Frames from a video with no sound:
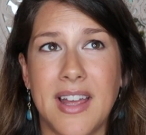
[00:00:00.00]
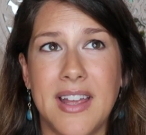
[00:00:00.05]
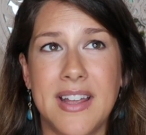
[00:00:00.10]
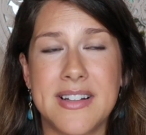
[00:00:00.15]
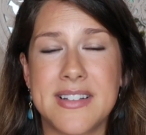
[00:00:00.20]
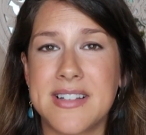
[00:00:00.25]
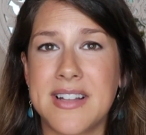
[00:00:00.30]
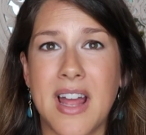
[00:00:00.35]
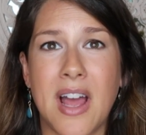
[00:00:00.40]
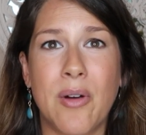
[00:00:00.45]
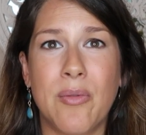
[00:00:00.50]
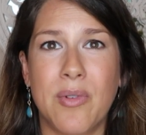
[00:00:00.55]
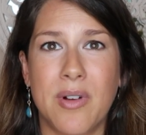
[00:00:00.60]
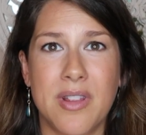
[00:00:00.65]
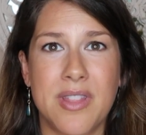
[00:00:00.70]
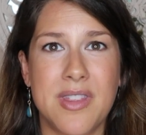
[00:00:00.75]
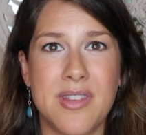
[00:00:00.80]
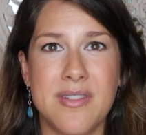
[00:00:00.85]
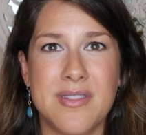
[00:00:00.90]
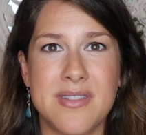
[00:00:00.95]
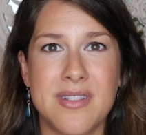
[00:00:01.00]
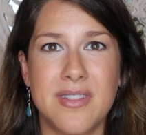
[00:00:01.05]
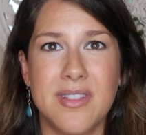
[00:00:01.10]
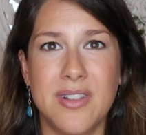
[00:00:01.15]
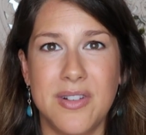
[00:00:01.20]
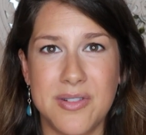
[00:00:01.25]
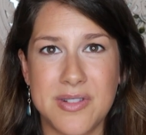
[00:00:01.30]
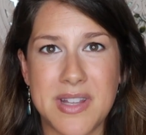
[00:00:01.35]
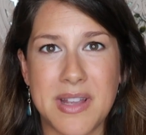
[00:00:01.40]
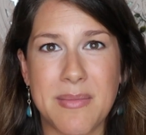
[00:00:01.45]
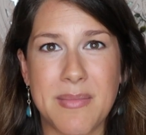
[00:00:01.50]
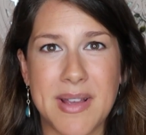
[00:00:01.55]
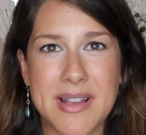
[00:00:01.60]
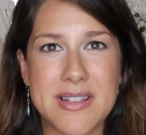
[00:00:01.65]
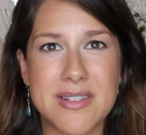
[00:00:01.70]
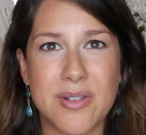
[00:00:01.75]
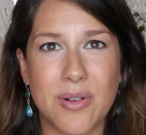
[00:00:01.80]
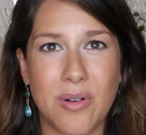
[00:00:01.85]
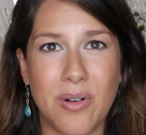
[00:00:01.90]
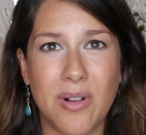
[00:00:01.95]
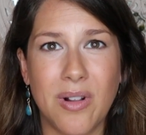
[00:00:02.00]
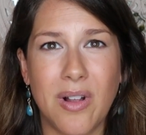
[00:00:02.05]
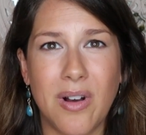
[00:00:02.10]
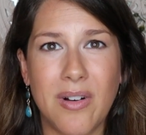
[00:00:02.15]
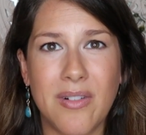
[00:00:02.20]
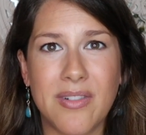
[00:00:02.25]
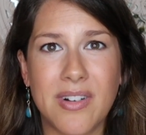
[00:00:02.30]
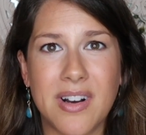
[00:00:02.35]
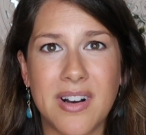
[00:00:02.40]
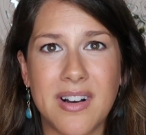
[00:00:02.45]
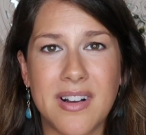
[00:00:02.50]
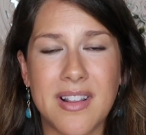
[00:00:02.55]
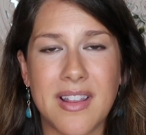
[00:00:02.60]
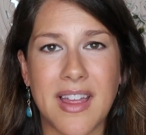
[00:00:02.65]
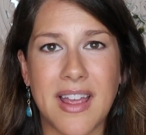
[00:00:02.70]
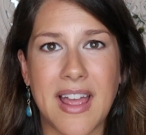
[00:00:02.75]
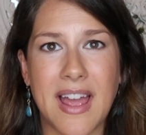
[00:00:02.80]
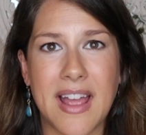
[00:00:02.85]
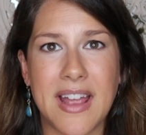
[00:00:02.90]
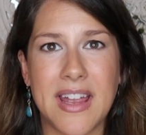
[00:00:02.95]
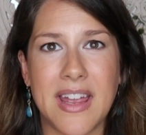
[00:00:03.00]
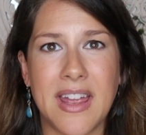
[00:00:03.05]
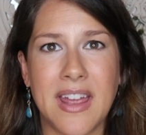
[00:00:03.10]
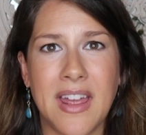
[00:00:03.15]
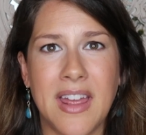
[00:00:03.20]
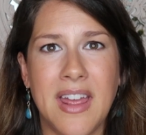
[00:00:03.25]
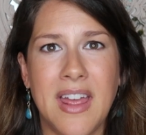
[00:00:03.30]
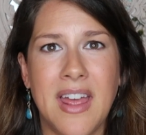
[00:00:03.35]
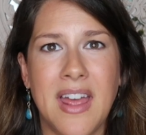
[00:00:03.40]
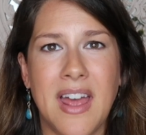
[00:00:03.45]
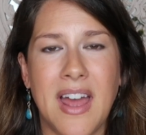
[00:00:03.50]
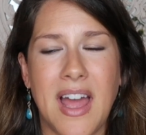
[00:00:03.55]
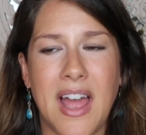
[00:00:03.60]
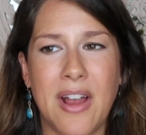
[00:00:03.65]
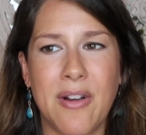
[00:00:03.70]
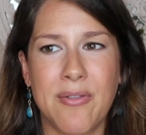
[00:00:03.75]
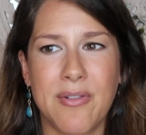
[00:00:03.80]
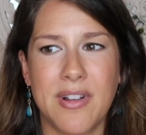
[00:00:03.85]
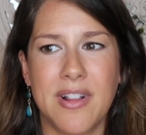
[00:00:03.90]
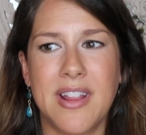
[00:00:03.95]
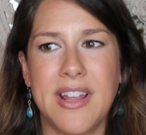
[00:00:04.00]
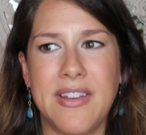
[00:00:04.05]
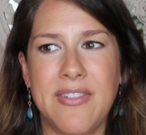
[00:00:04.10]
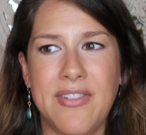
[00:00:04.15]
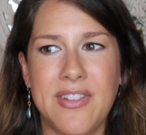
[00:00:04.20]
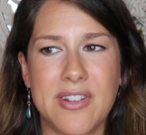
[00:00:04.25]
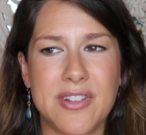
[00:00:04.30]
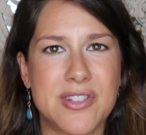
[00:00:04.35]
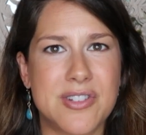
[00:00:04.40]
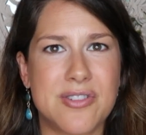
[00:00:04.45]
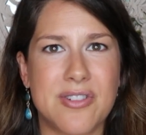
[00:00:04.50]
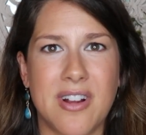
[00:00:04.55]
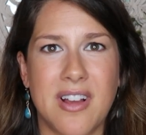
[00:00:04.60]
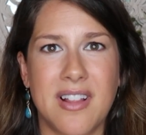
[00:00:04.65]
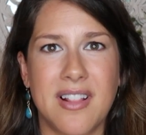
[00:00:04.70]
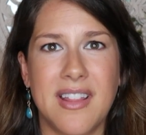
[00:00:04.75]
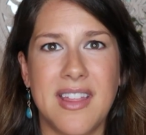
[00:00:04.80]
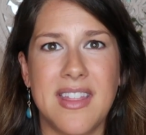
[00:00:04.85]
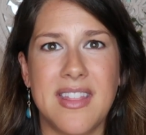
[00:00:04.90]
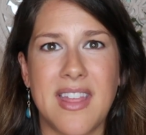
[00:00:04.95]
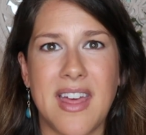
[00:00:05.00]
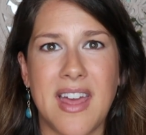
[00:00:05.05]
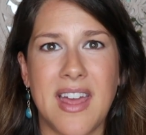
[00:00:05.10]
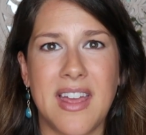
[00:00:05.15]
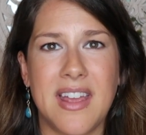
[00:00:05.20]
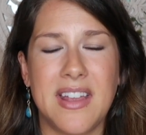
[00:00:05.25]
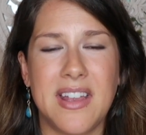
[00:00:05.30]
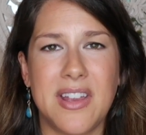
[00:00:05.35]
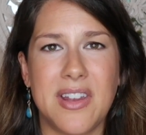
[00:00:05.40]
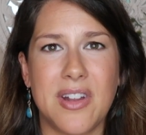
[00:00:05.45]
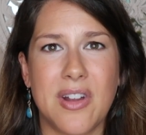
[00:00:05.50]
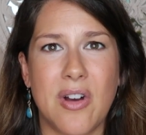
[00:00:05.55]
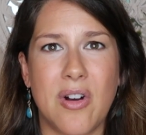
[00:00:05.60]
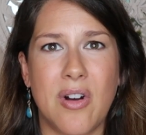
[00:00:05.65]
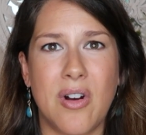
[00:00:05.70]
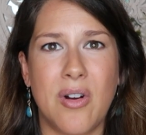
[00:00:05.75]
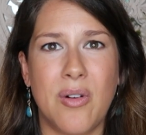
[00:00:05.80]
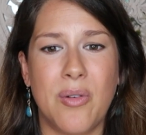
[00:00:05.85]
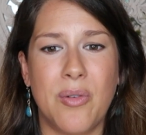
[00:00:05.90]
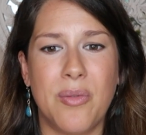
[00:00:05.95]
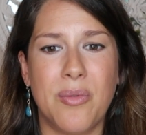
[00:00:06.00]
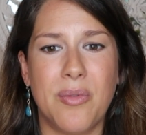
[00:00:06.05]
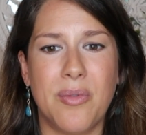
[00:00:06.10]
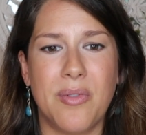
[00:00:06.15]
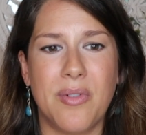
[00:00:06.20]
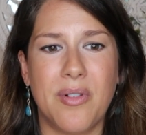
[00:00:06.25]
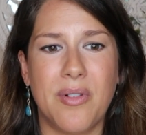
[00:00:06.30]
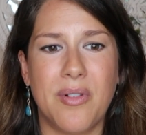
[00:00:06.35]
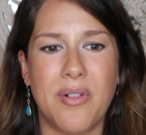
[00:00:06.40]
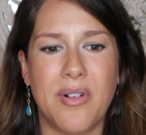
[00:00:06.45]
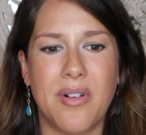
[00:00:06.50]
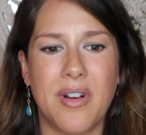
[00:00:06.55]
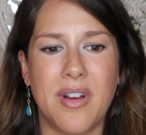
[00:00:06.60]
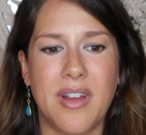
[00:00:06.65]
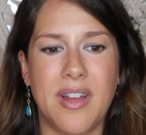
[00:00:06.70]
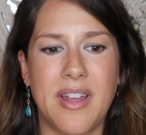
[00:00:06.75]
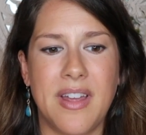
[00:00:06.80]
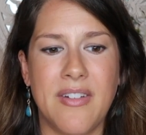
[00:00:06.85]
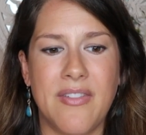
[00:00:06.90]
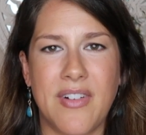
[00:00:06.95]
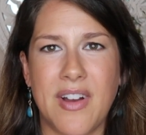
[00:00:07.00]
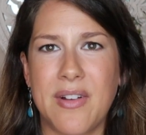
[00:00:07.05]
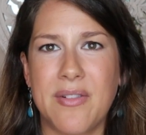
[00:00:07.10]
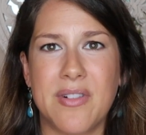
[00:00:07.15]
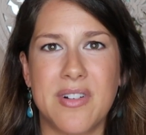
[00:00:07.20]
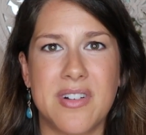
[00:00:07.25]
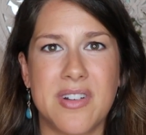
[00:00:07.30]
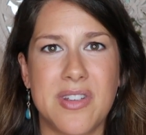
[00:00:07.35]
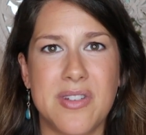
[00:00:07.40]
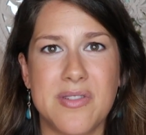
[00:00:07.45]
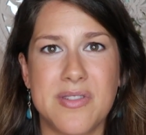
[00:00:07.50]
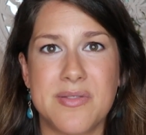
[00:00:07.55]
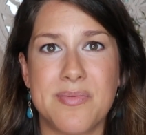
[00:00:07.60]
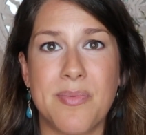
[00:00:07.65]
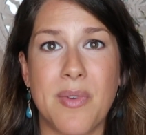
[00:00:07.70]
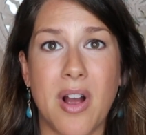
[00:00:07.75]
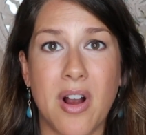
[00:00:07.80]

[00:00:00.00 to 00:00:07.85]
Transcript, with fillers: it's not worth losing my soul over. Like I, I really feel strongly that, you know, if I were to use